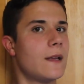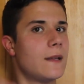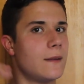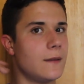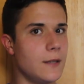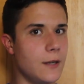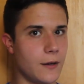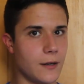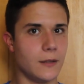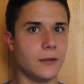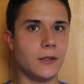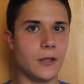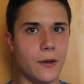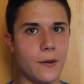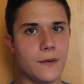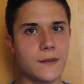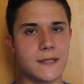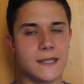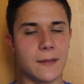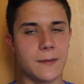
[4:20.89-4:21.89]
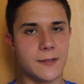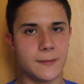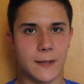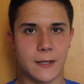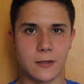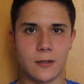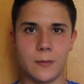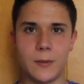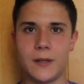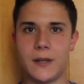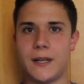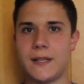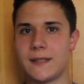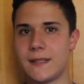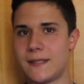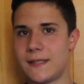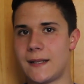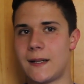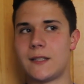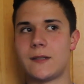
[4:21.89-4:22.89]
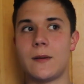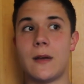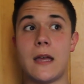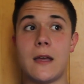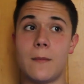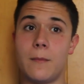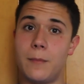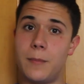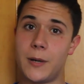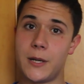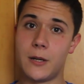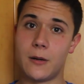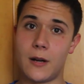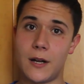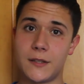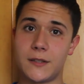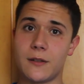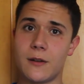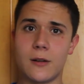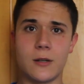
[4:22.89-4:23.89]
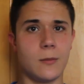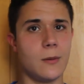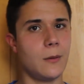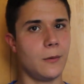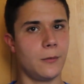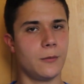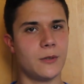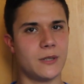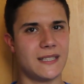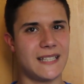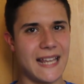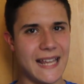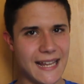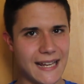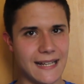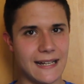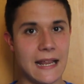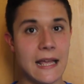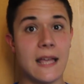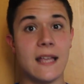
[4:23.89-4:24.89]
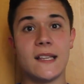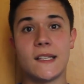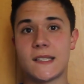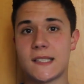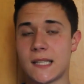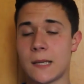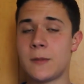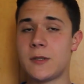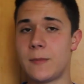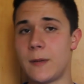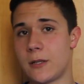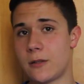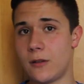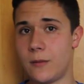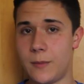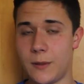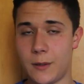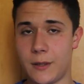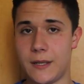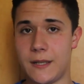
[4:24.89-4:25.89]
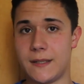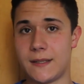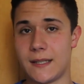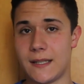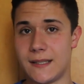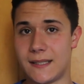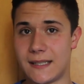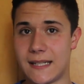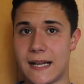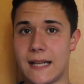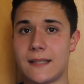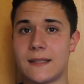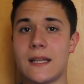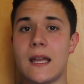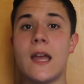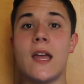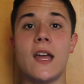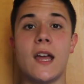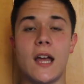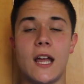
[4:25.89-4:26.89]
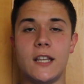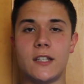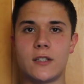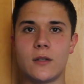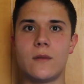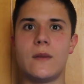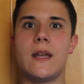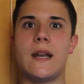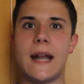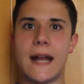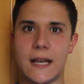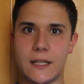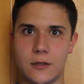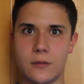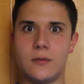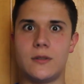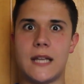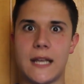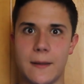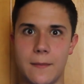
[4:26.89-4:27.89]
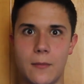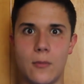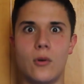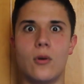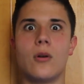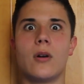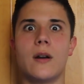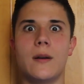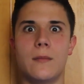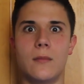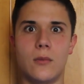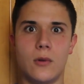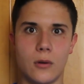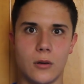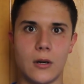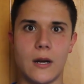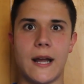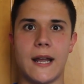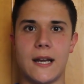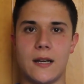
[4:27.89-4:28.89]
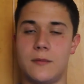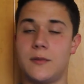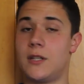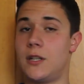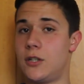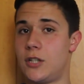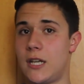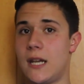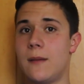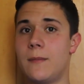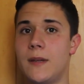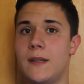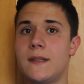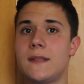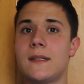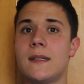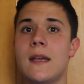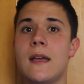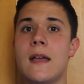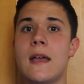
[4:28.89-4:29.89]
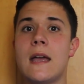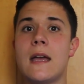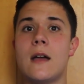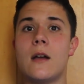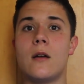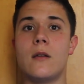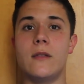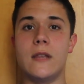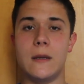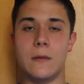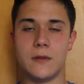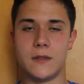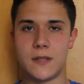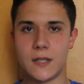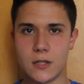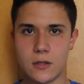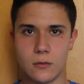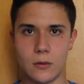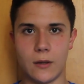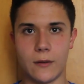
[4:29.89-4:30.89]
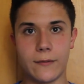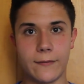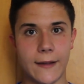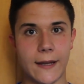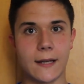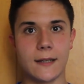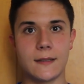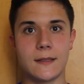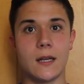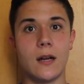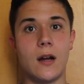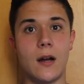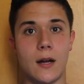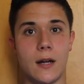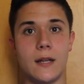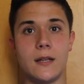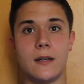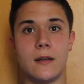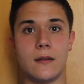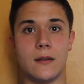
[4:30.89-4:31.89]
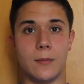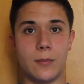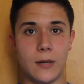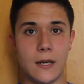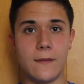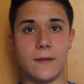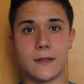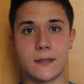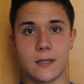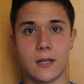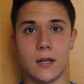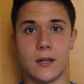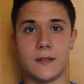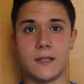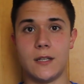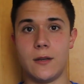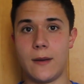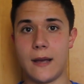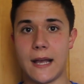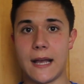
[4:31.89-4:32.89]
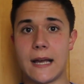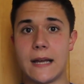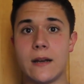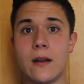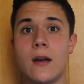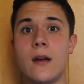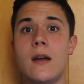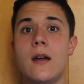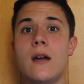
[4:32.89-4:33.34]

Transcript: You're going to lose some special abilities and stats, but you're also going to be able to retain some special abilities and stats. And so then as you take more and more items and enchantments, the residual effects on the previous cards that you had